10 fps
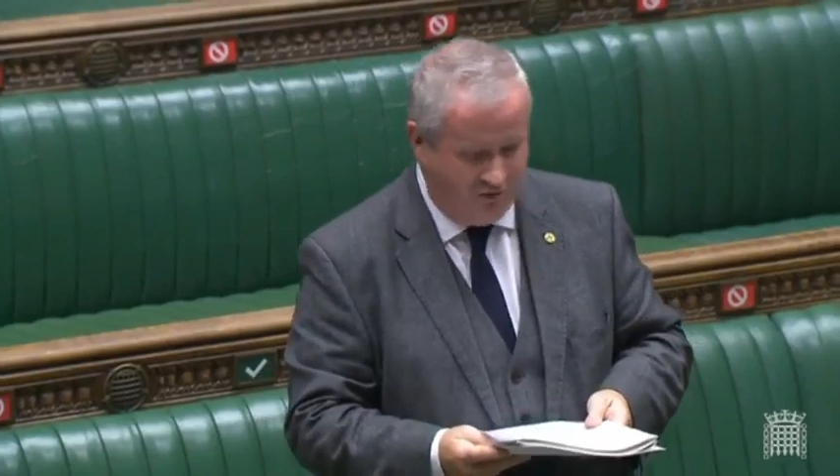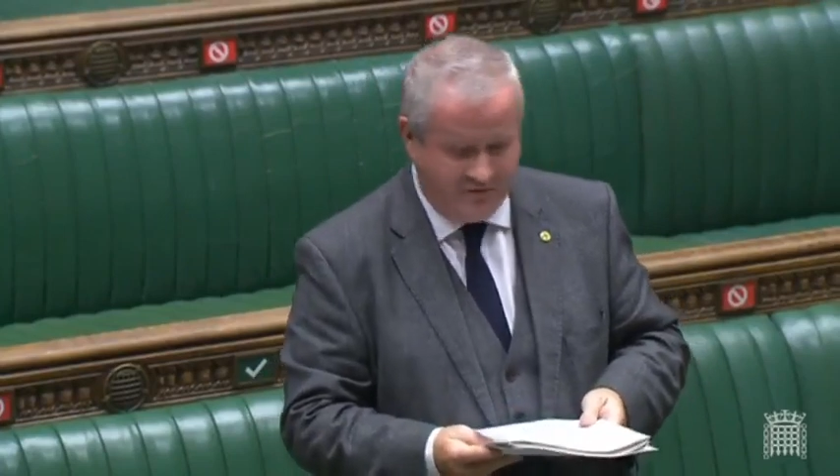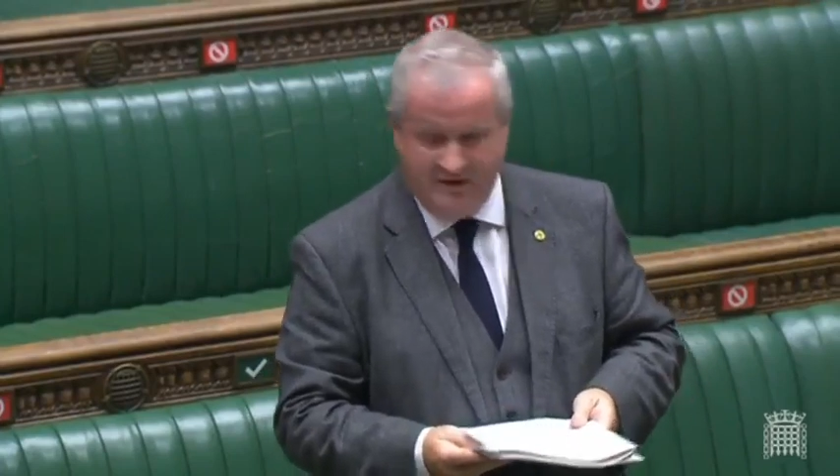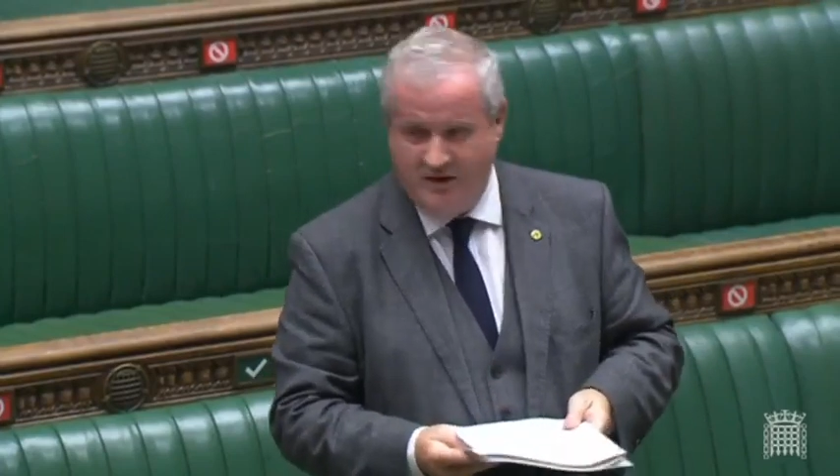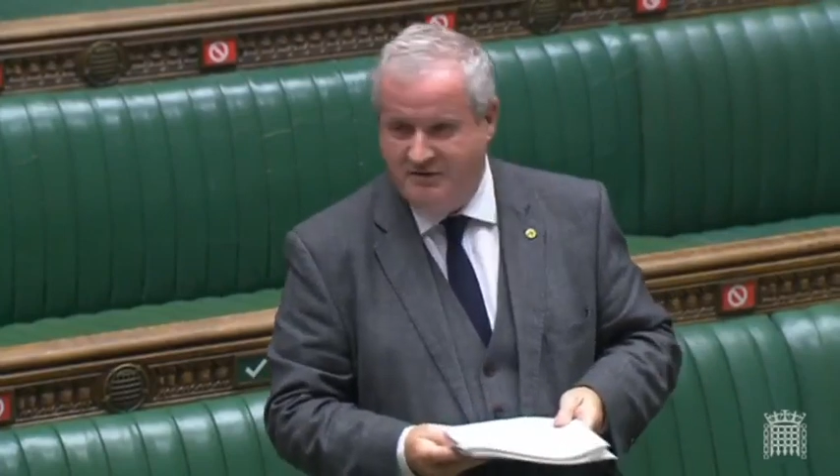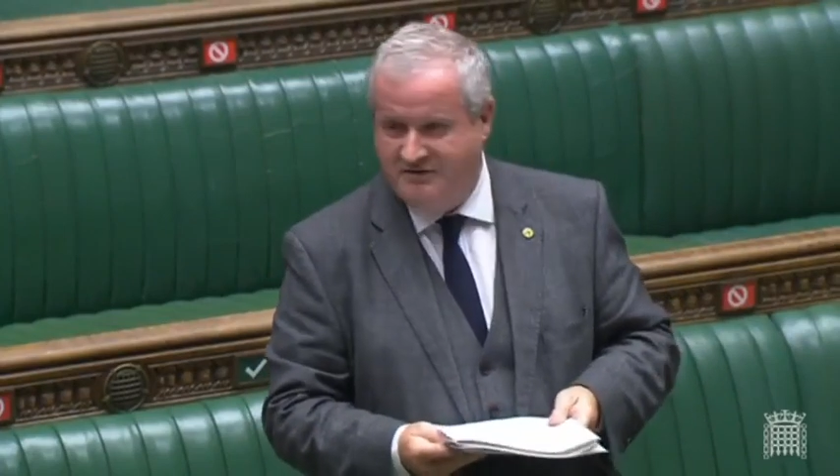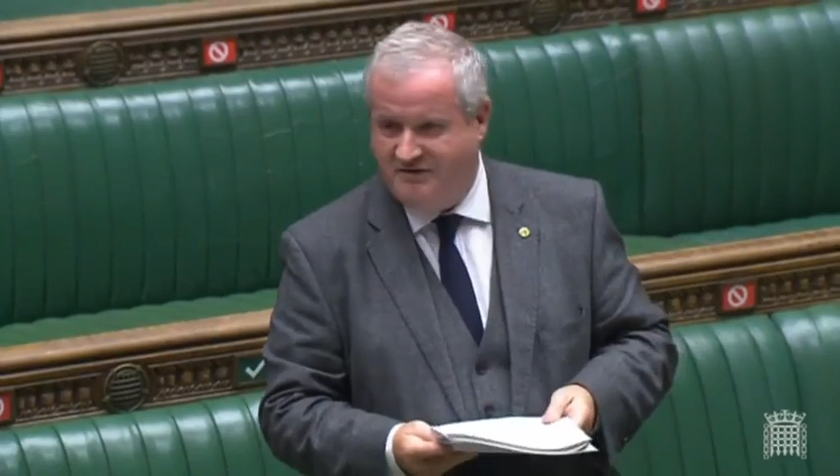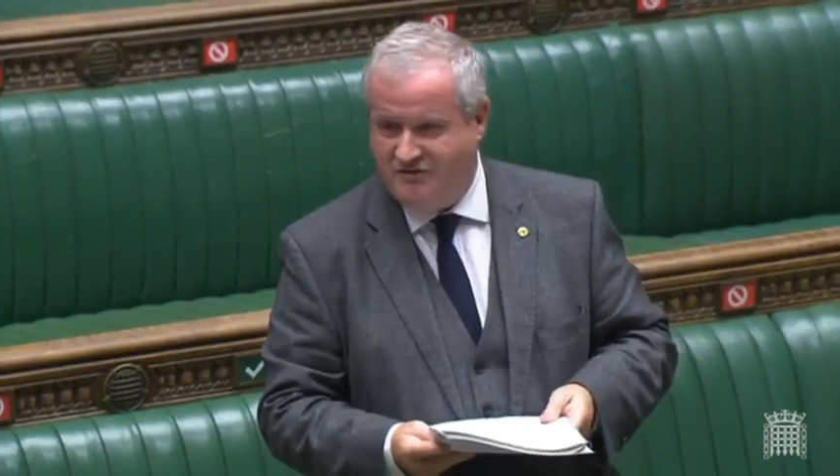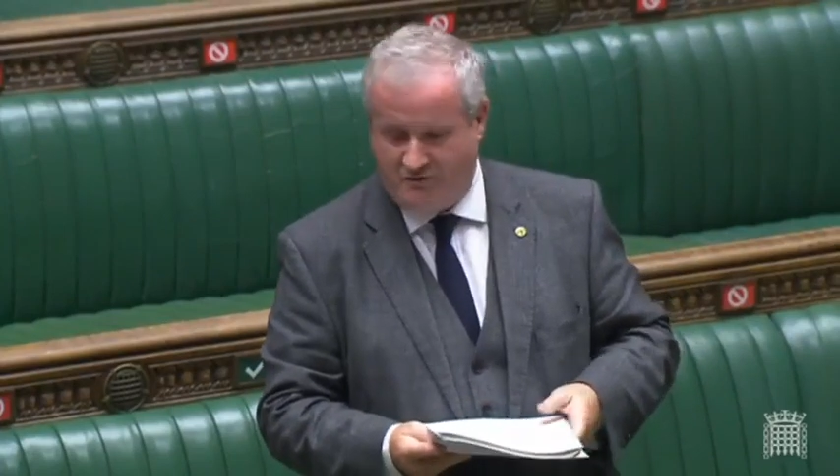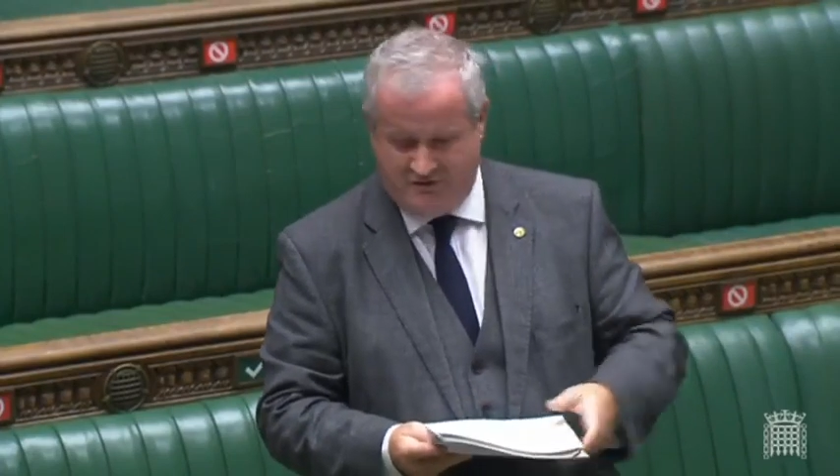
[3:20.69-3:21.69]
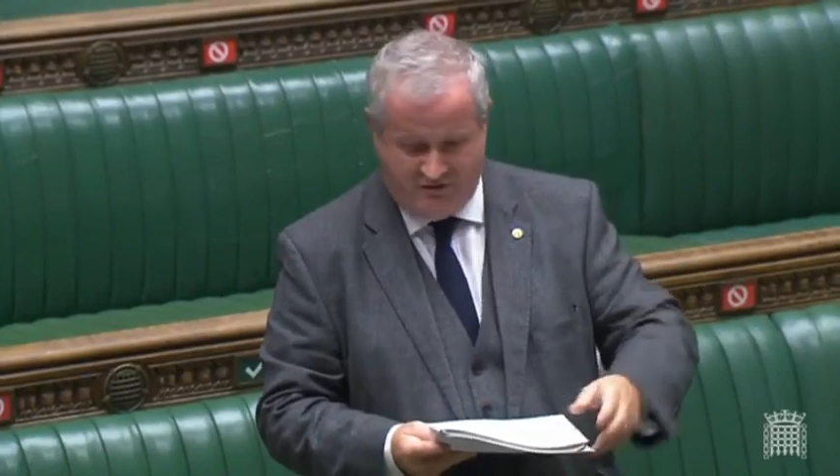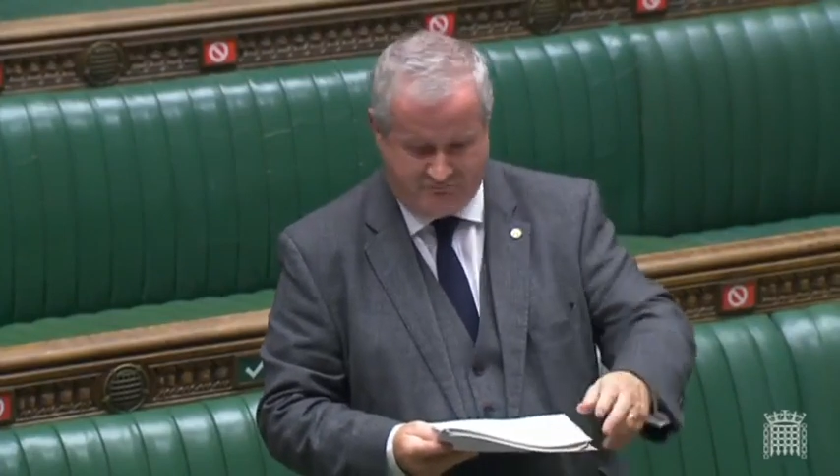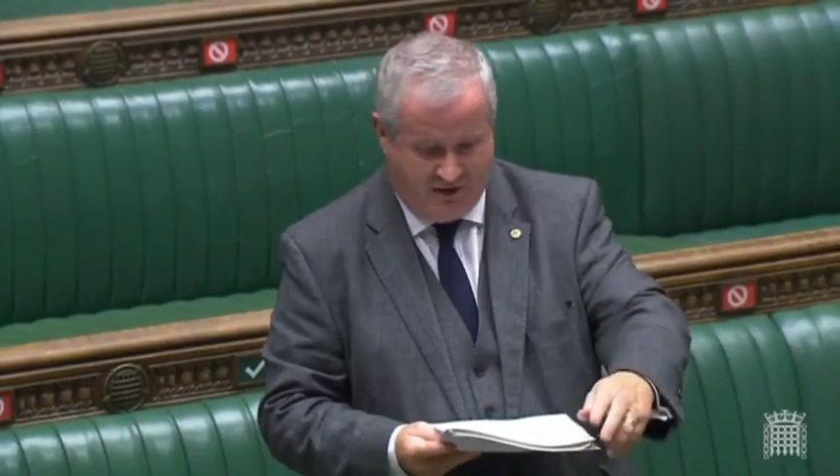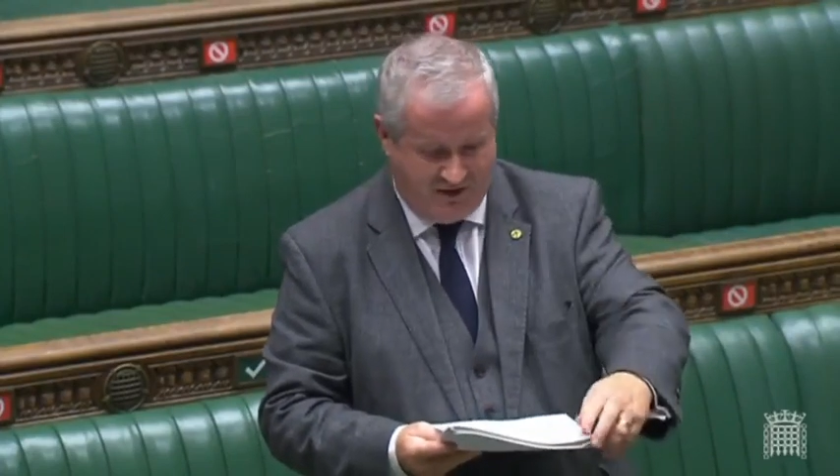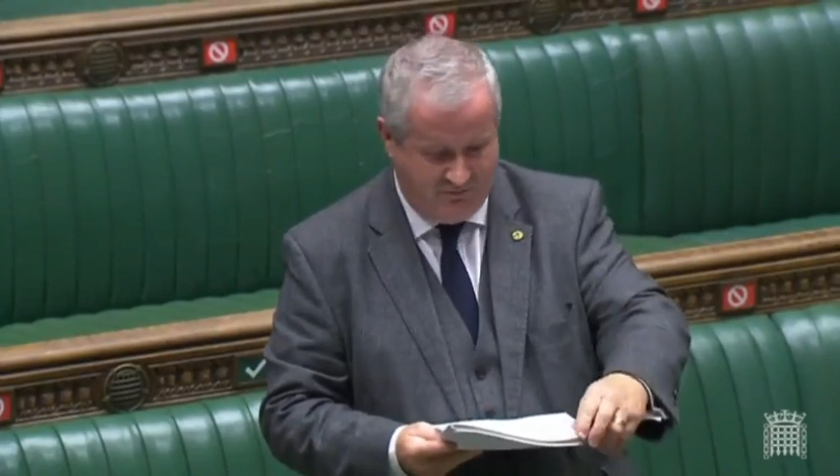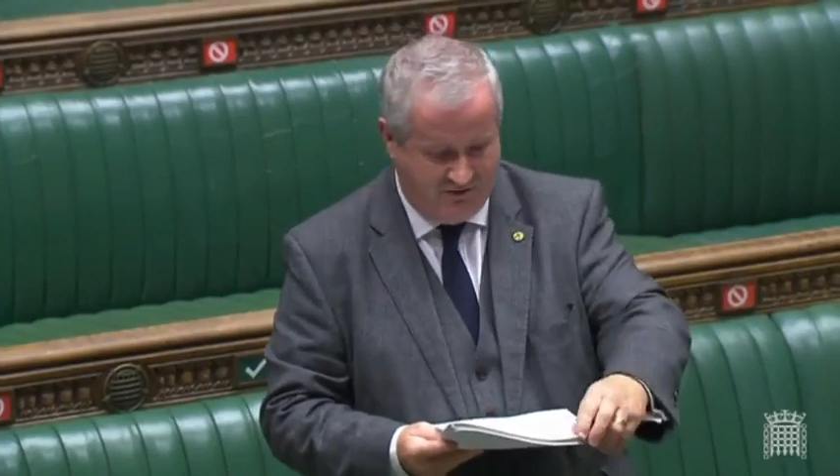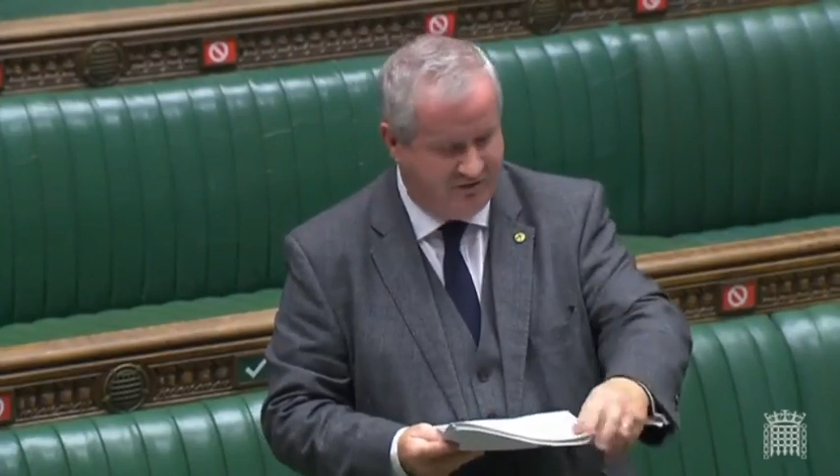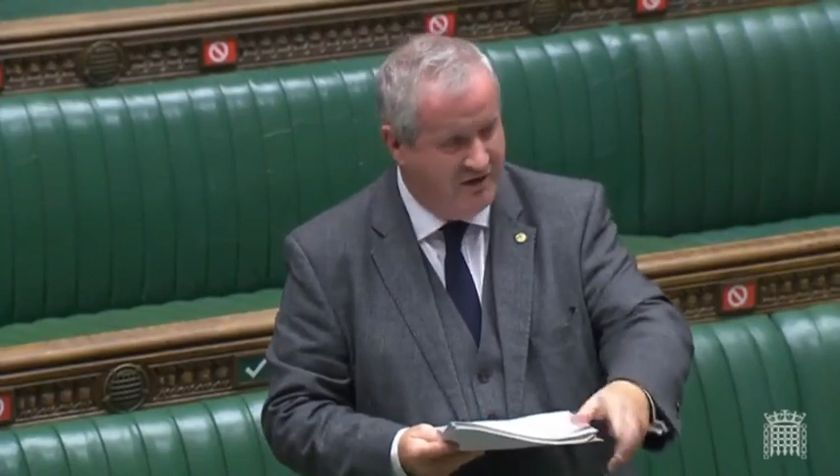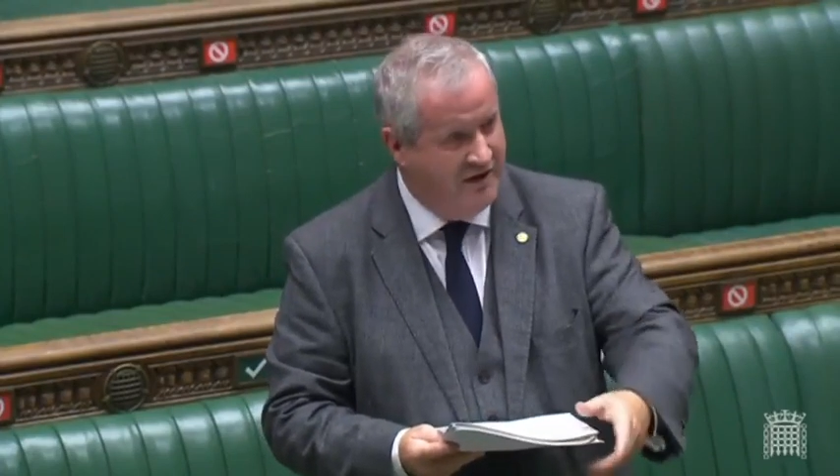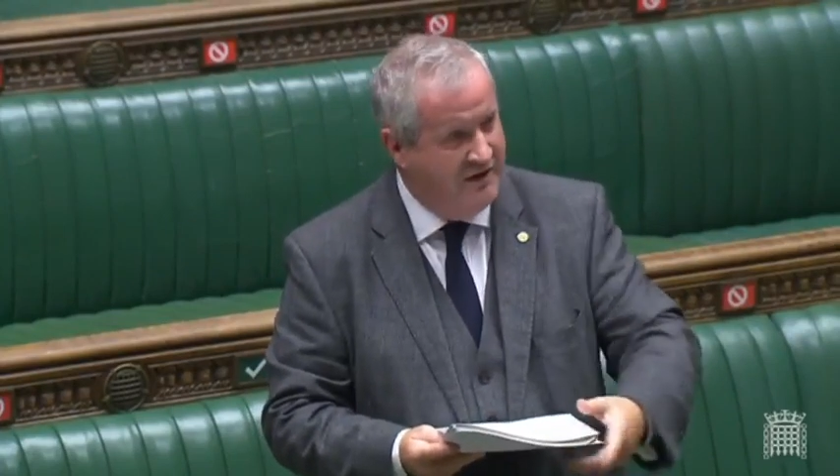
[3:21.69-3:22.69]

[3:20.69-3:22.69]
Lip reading: of unlimited sovereignty of Parliament